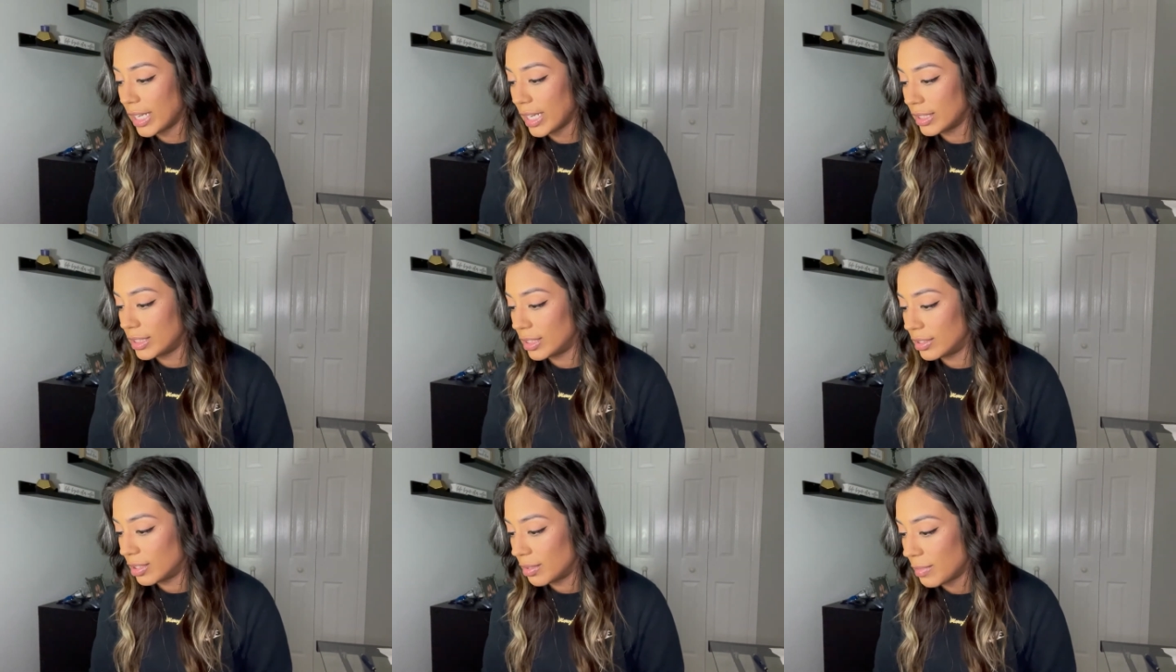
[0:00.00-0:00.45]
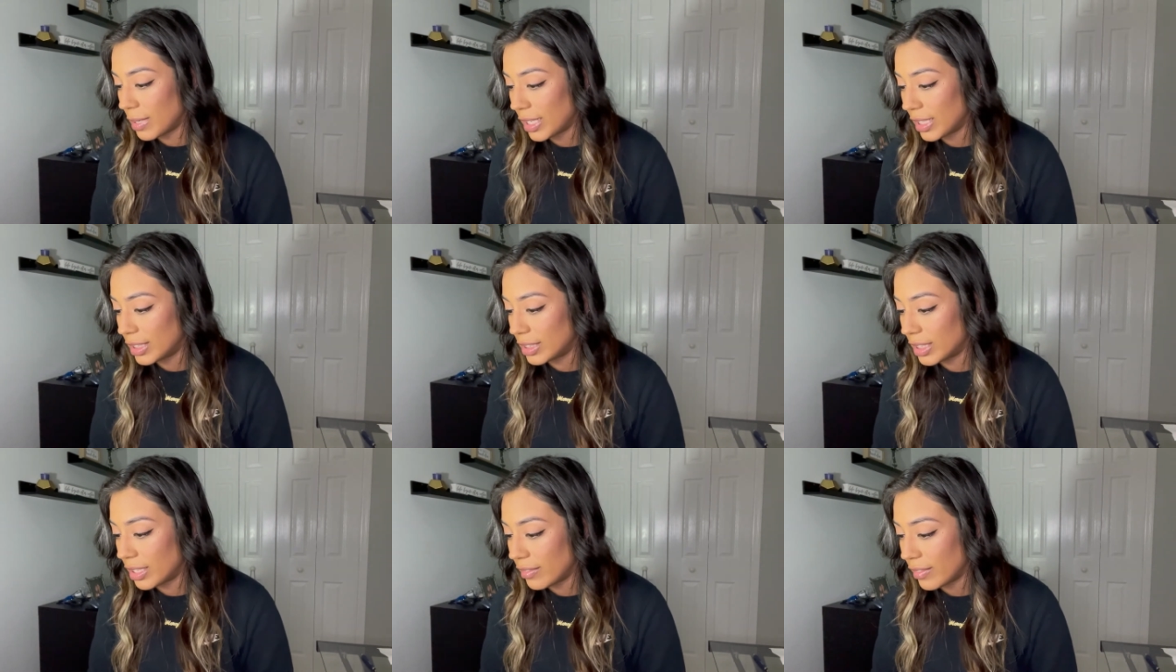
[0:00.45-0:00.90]
I see somebody
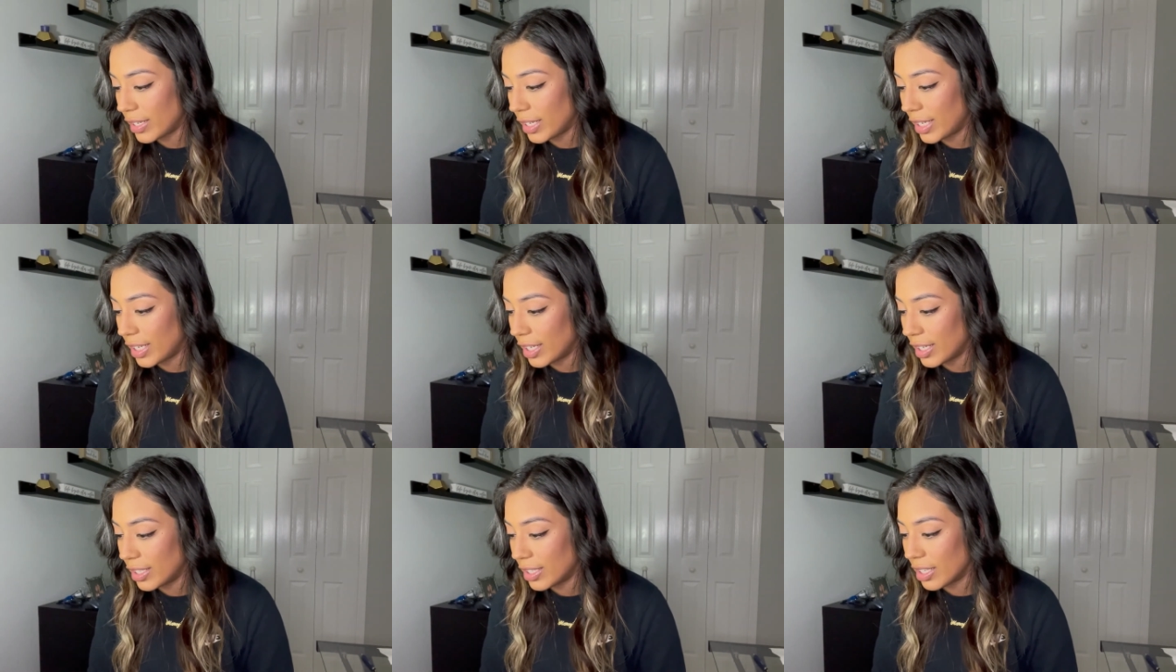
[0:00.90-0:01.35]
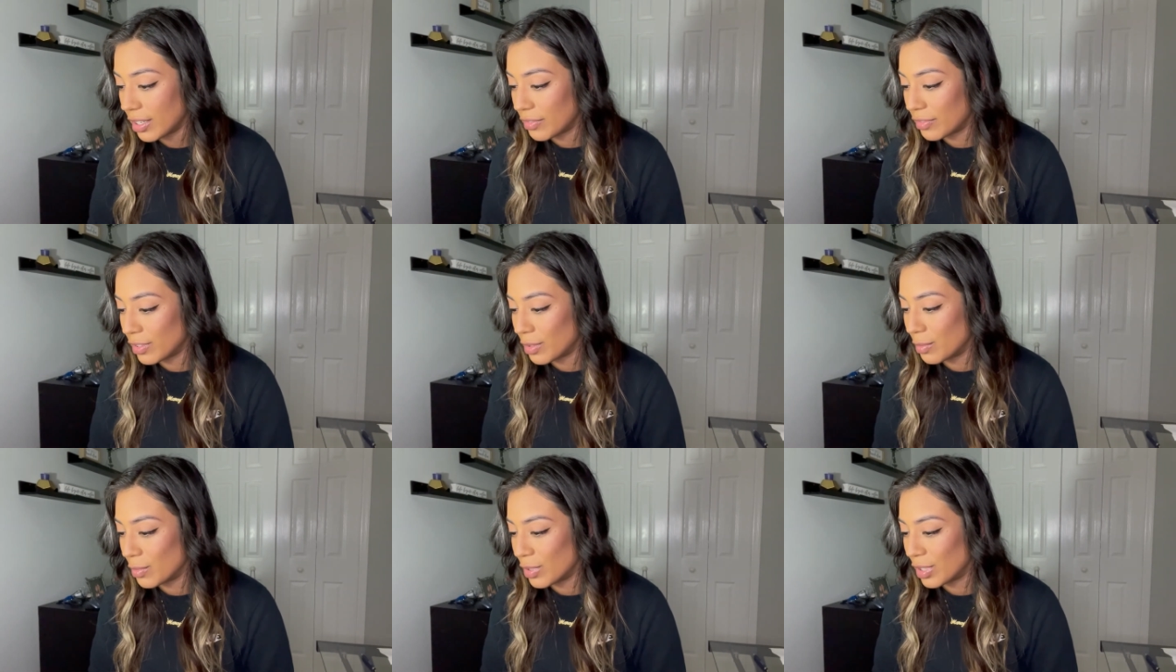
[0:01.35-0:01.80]
said right here that
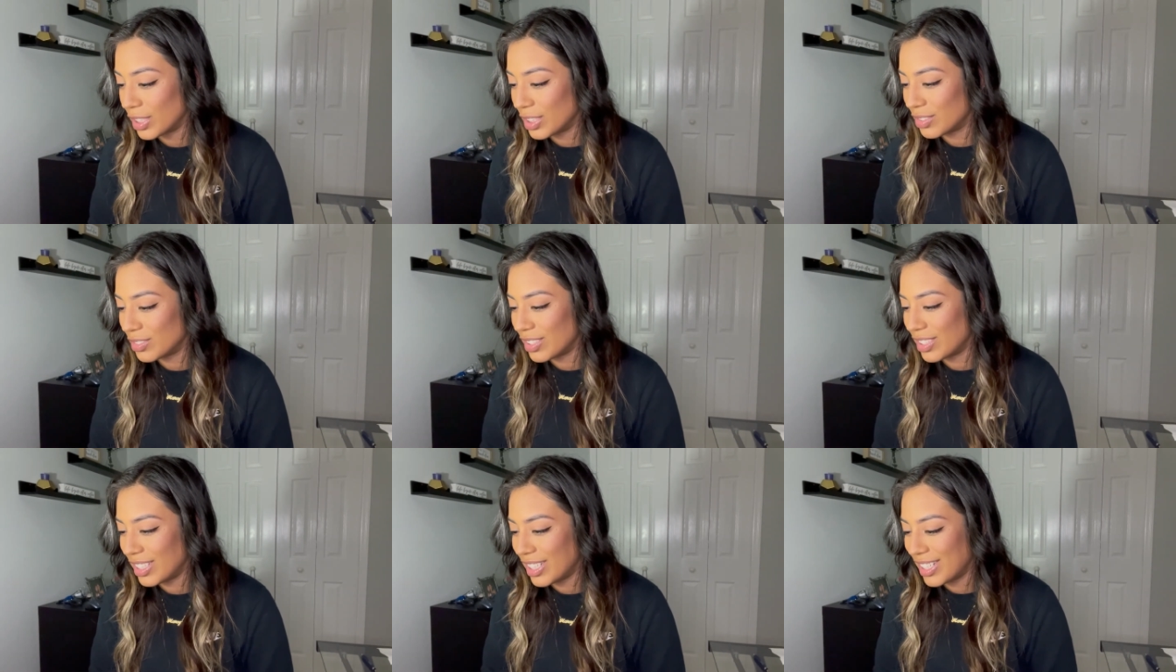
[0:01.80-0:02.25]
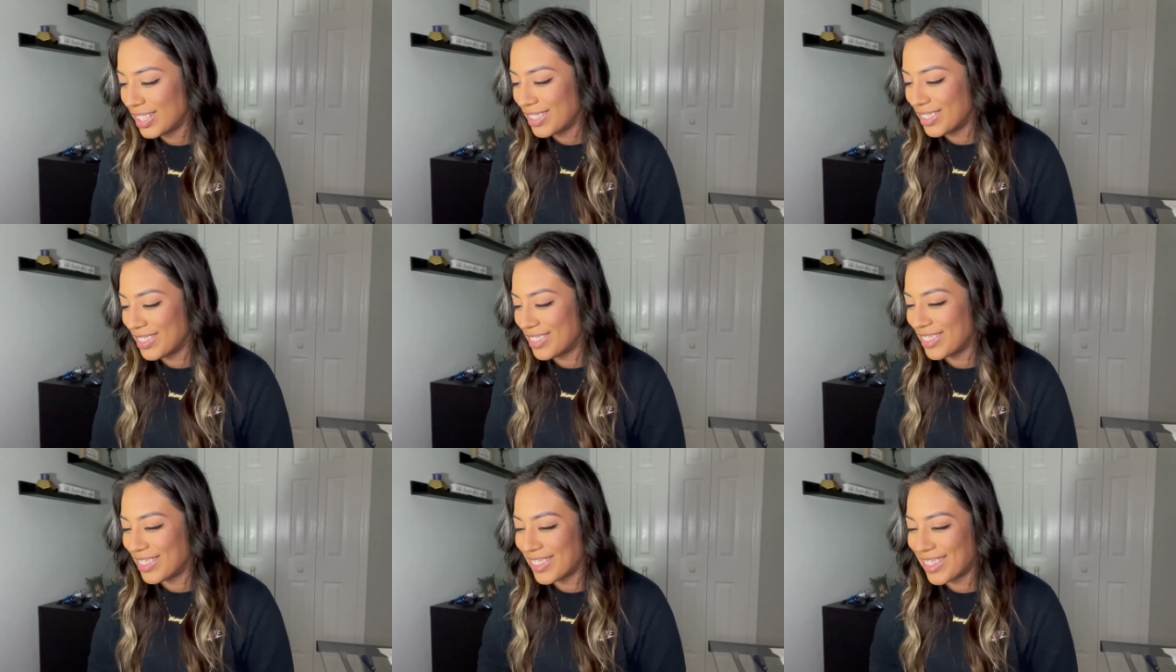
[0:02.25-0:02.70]
from Mornings with Nano.